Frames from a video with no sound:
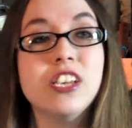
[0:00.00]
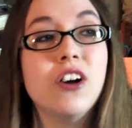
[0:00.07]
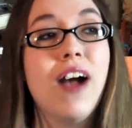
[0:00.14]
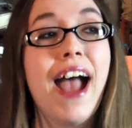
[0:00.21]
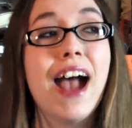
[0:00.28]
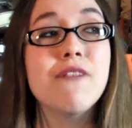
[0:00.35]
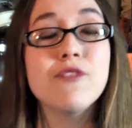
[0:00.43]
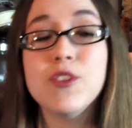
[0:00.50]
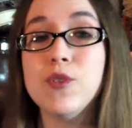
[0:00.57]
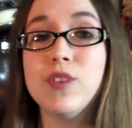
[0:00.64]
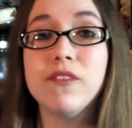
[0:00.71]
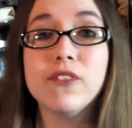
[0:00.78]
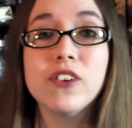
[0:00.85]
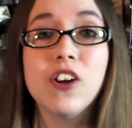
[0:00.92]
So have
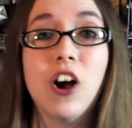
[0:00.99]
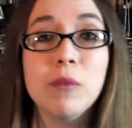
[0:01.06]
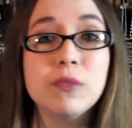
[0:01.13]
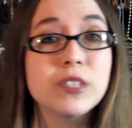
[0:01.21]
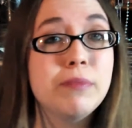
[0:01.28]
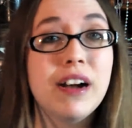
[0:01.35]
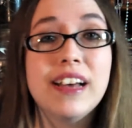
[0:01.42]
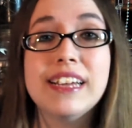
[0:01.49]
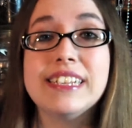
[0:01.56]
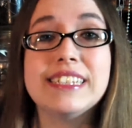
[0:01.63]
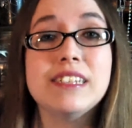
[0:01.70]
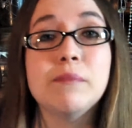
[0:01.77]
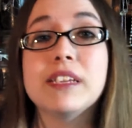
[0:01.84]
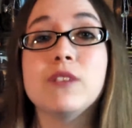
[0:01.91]
you ever almost bought
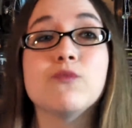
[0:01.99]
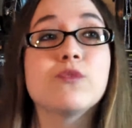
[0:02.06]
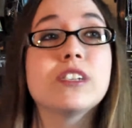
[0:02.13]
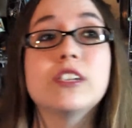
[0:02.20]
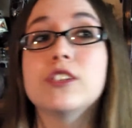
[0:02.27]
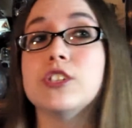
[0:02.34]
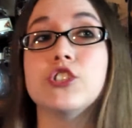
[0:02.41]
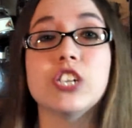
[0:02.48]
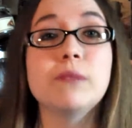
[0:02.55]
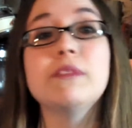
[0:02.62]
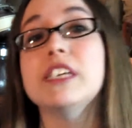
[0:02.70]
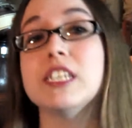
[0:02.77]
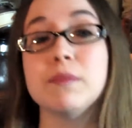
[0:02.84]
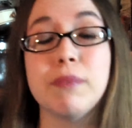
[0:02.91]
something
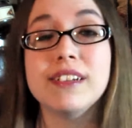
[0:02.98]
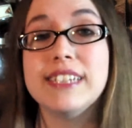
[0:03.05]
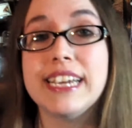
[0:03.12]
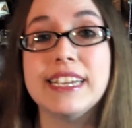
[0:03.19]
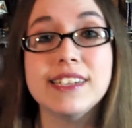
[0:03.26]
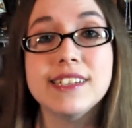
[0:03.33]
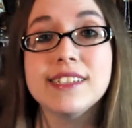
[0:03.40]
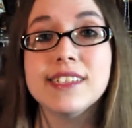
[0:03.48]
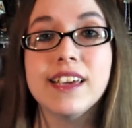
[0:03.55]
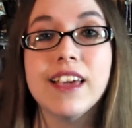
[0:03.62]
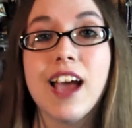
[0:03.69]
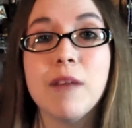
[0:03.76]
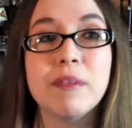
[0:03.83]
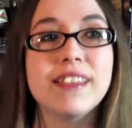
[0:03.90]
extremely
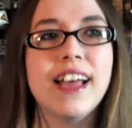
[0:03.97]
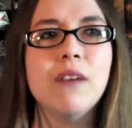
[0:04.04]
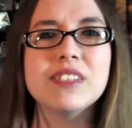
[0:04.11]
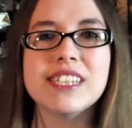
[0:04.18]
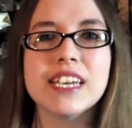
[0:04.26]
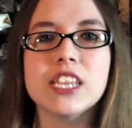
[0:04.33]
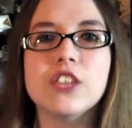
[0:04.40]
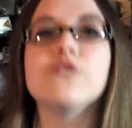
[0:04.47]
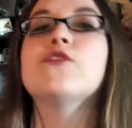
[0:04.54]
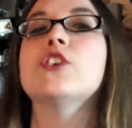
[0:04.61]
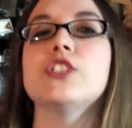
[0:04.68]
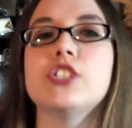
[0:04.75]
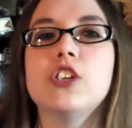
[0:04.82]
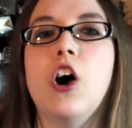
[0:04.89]
spontaneously? I mean, that was like the
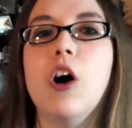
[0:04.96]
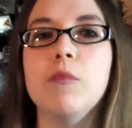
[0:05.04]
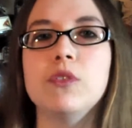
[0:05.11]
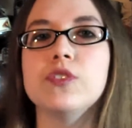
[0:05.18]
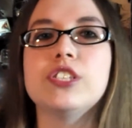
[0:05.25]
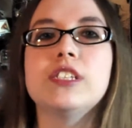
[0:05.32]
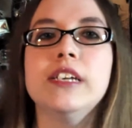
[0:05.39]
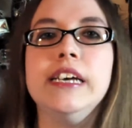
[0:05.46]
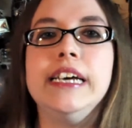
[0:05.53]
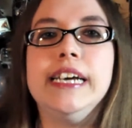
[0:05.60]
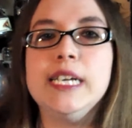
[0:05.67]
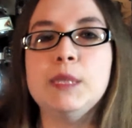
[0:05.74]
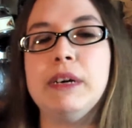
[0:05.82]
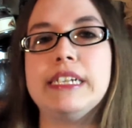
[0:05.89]
first almost
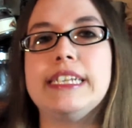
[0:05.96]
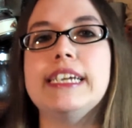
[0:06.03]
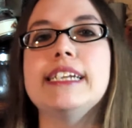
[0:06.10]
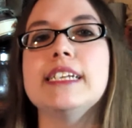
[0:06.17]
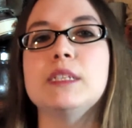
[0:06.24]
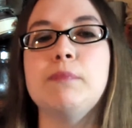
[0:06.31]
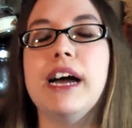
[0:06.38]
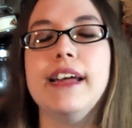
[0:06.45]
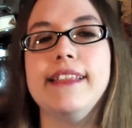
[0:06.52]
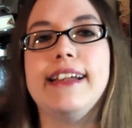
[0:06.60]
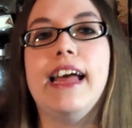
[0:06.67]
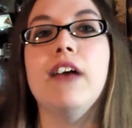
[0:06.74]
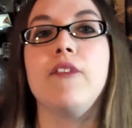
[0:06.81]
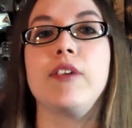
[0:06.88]
spontaneous buy
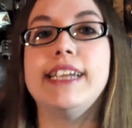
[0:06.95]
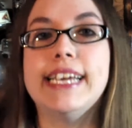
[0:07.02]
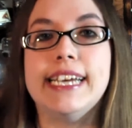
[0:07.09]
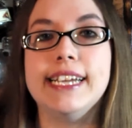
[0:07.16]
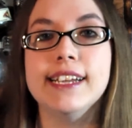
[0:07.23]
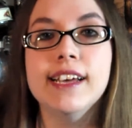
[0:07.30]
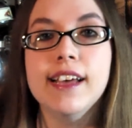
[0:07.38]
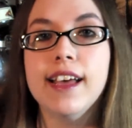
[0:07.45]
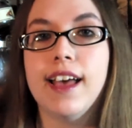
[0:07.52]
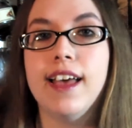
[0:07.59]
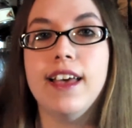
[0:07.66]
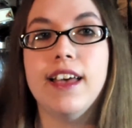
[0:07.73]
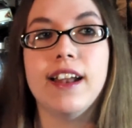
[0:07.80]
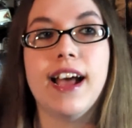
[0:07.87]
that I ever did,
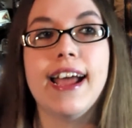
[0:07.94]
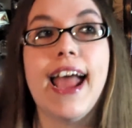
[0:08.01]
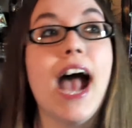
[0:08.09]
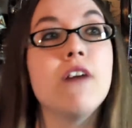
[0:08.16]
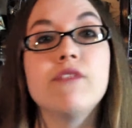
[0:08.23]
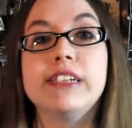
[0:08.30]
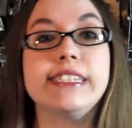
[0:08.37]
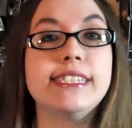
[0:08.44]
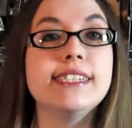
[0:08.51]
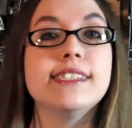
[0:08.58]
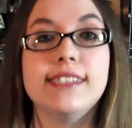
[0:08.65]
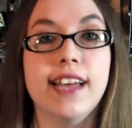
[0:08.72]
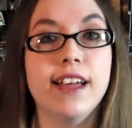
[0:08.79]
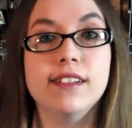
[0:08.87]
and I haven't
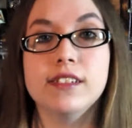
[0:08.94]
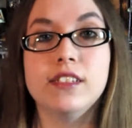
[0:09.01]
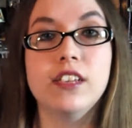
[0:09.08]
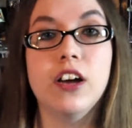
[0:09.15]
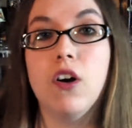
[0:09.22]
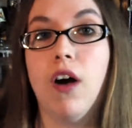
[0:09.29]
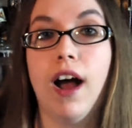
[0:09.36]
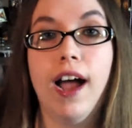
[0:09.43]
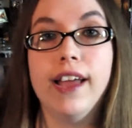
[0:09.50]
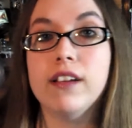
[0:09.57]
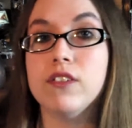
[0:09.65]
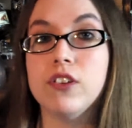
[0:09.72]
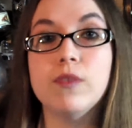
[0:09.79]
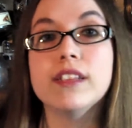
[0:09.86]
since then, so
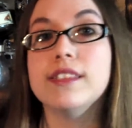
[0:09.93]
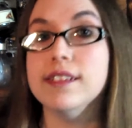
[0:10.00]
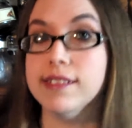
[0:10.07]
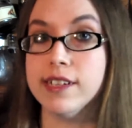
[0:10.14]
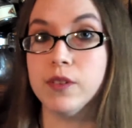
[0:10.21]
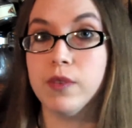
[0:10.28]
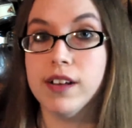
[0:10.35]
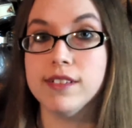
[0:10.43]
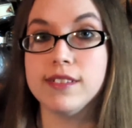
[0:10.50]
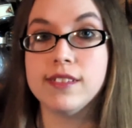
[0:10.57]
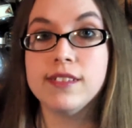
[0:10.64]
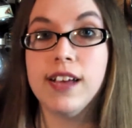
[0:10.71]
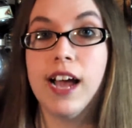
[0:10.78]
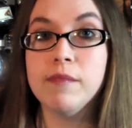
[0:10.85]
I don't know what the deal
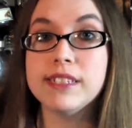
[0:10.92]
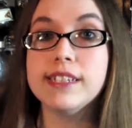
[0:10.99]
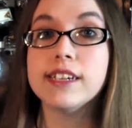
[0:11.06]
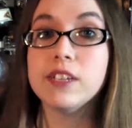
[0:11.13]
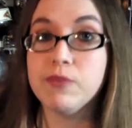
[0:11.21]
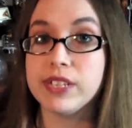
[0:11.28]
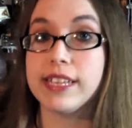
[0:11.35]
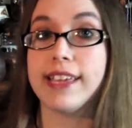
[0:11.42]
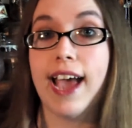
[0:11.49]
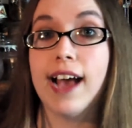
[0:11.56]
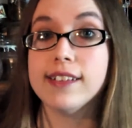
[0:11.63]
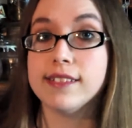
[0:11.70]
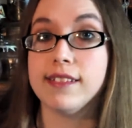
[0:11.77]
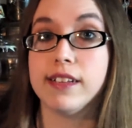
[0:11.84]
was. I'm sticking with the
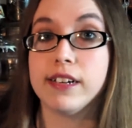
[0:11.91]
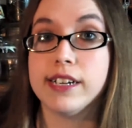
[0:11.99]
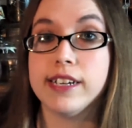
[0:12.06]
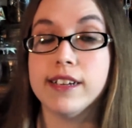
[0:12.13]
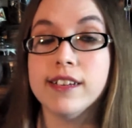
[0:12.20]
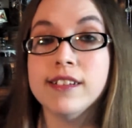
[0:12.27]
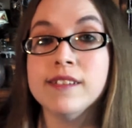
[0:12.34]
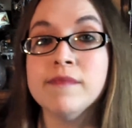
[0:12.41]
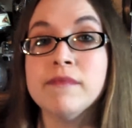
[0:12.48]
gas theory.